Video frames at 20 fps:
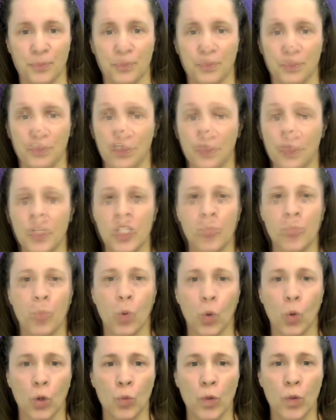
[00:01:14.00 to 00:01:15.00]
Nobody's
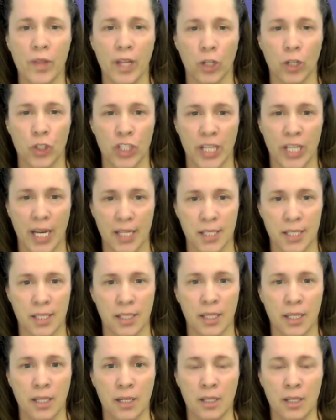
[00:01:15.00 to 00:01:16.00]
born with
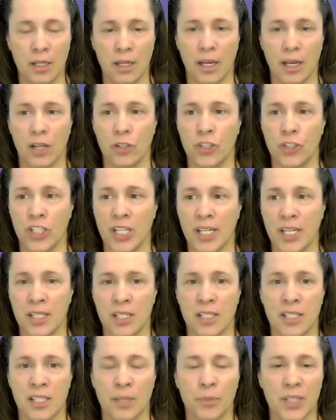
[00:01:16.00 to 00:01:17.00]
LGS. LGS
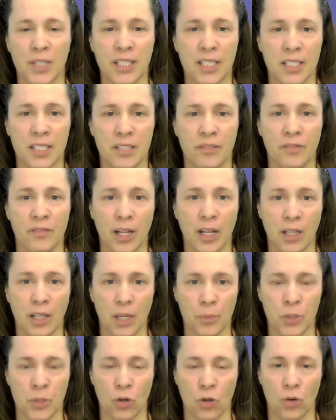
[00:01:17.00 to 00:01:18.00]
is something that
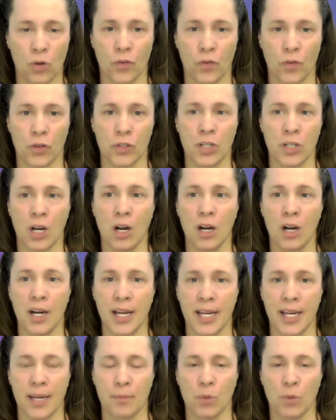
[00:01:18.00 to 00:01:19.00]
develops over
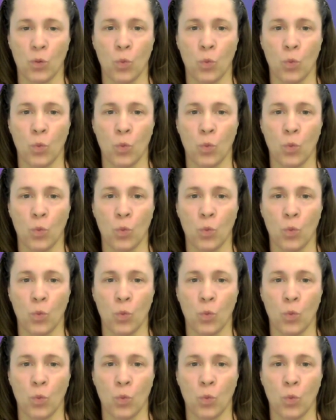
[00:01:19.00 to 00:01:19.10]
time